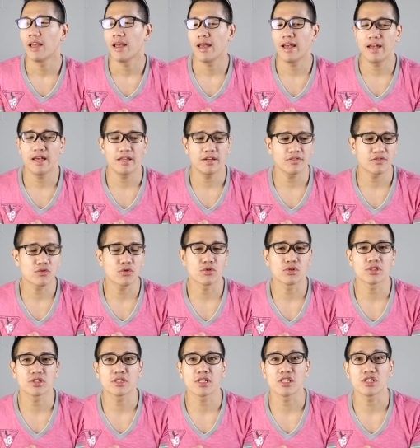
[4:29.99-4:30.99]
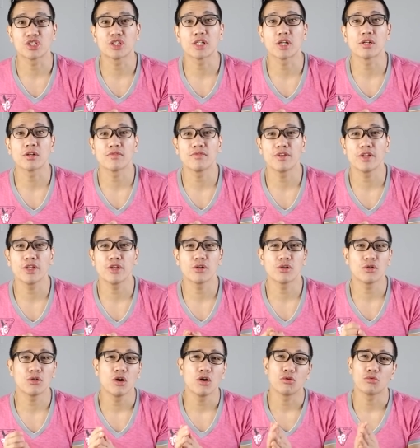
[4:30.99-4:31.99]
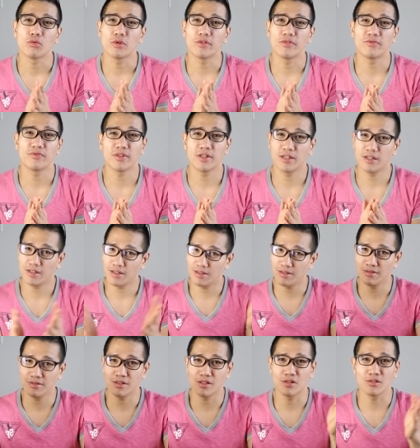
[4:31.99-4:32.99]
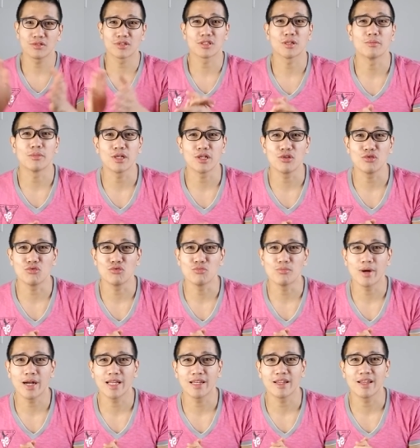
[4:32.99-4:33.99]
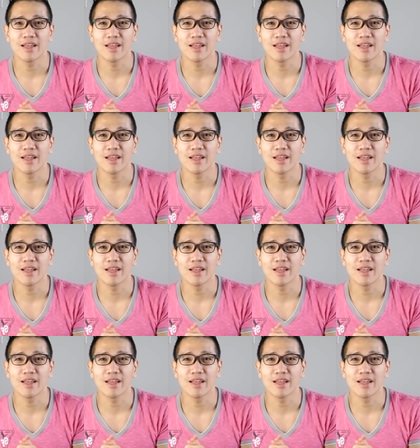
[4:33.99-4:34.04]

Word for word: and of course, uh, share the video with, uh, you know, somebody who might